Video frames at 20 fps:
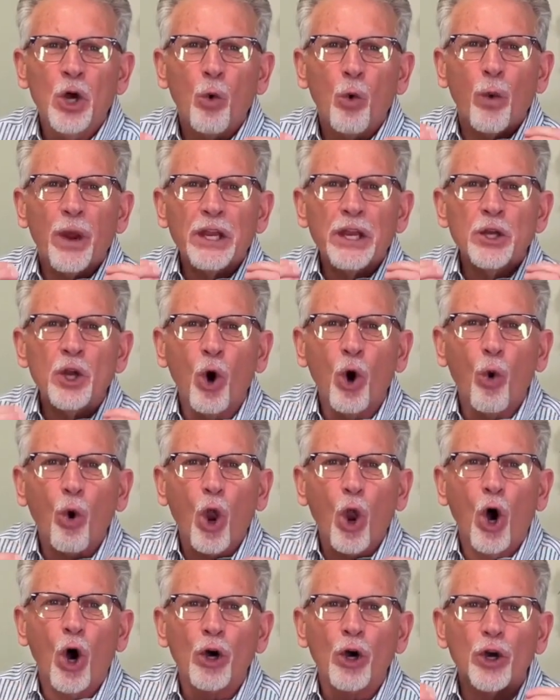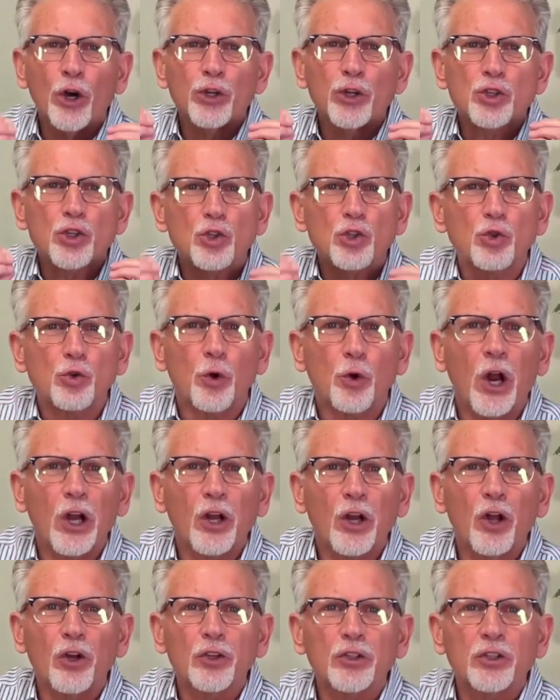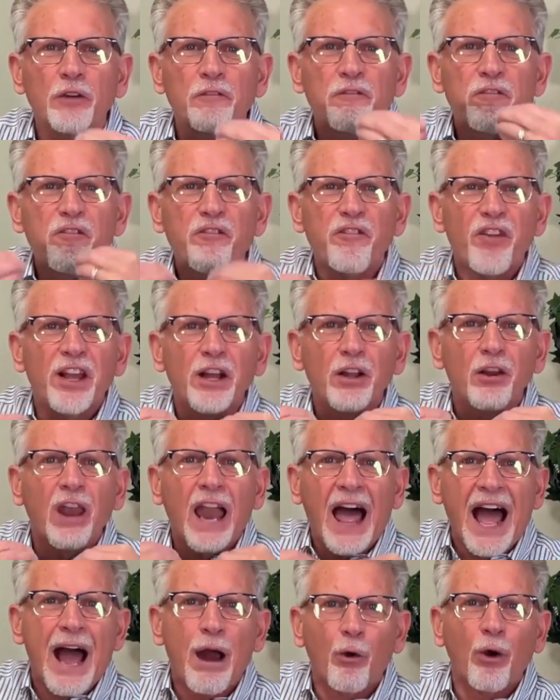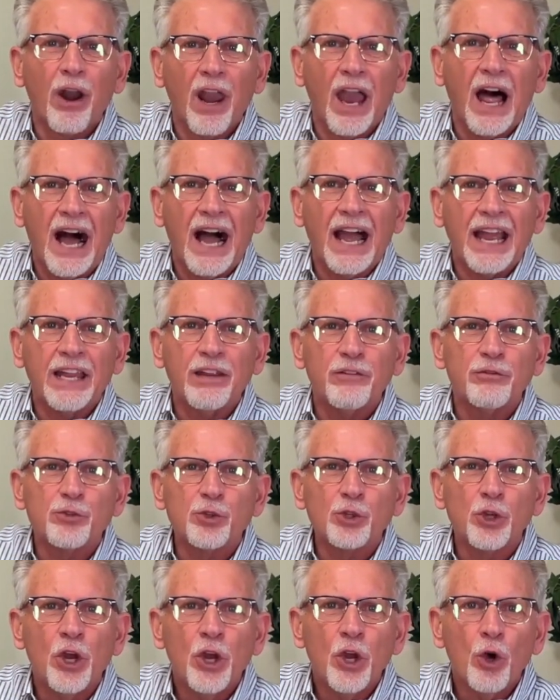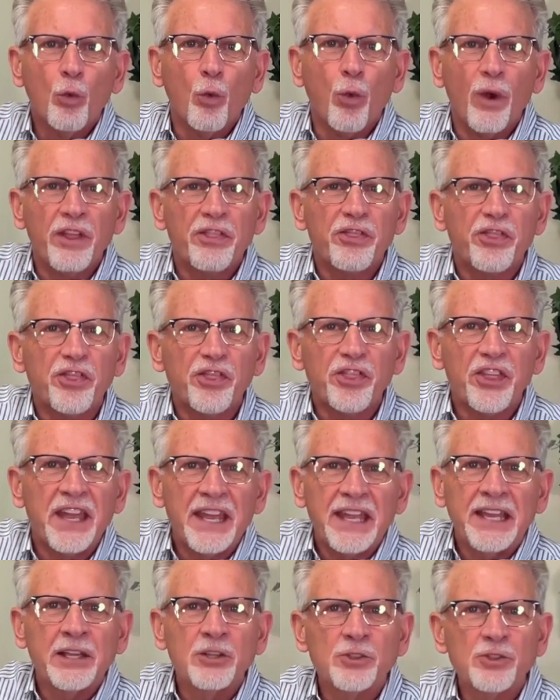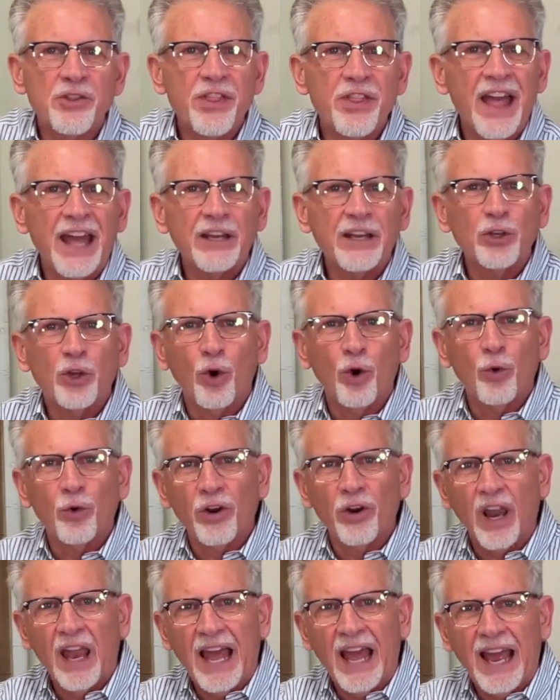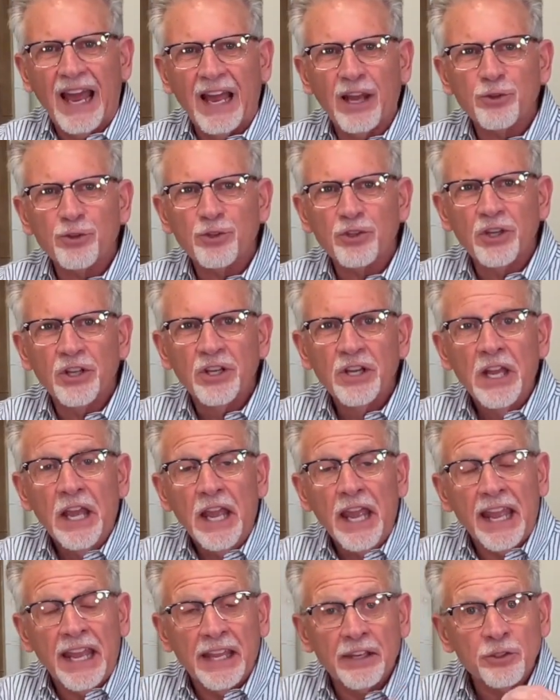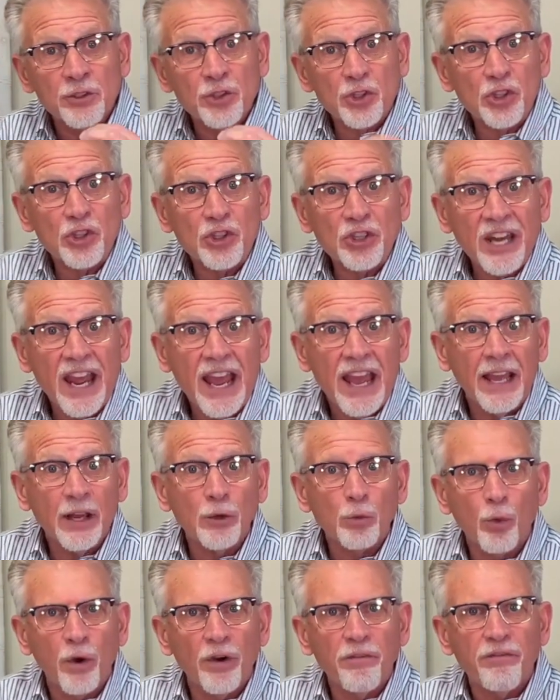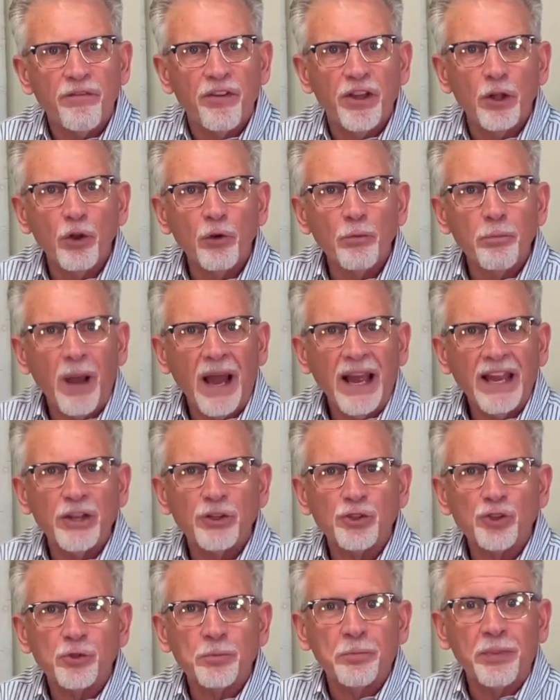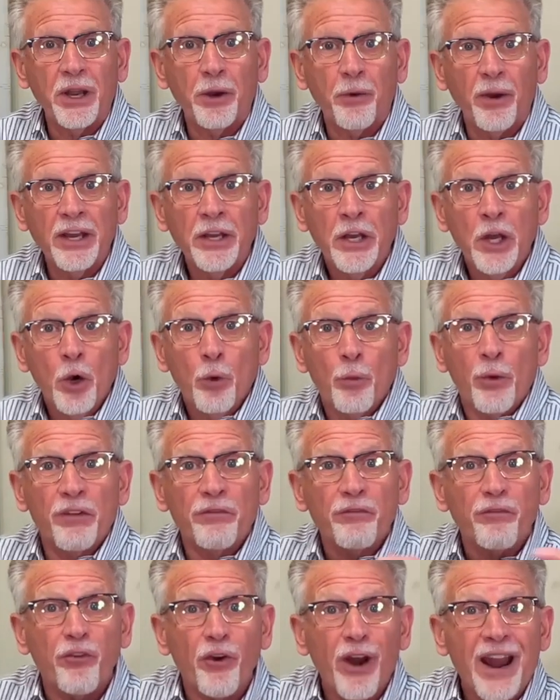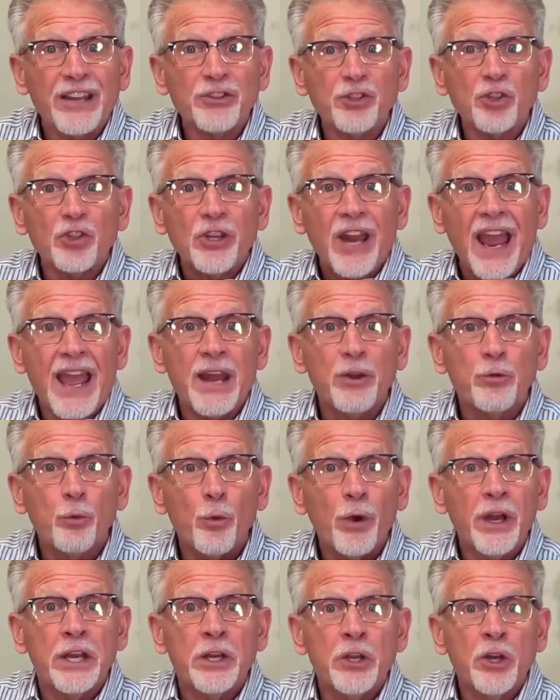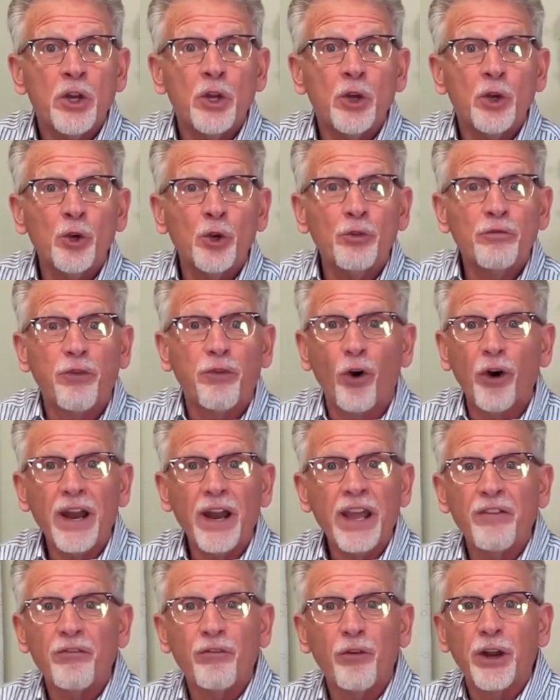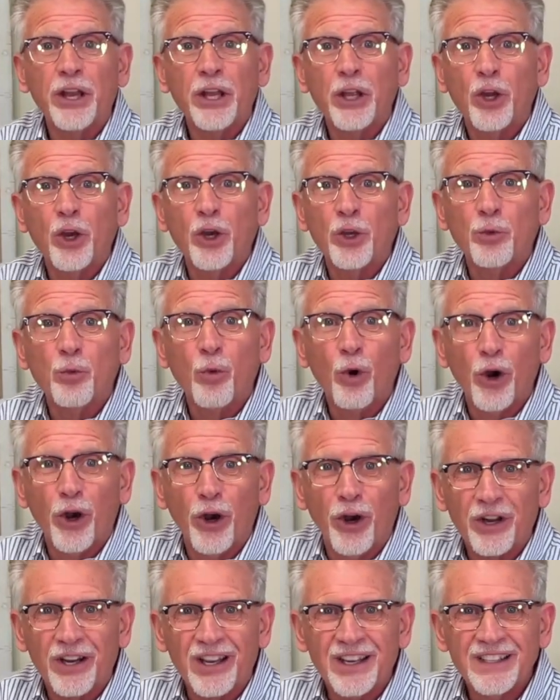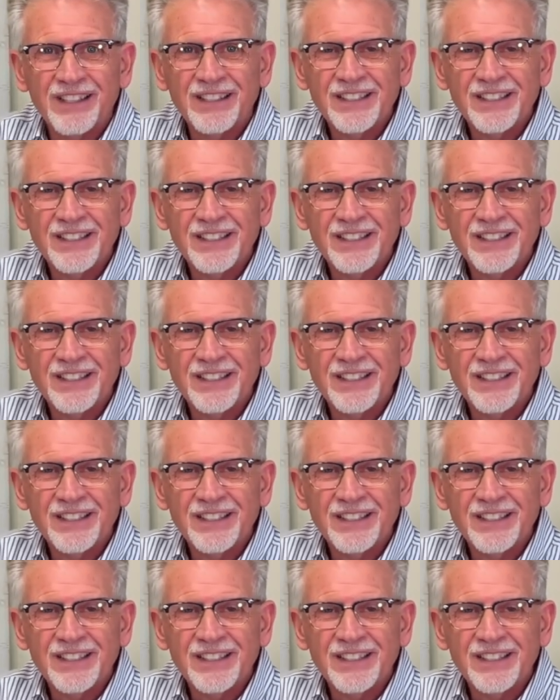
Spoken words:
we no longer struggle to fill our lives with things that don't last. Instead, we're filled by His Spirit, refreshed and renewed for every good work.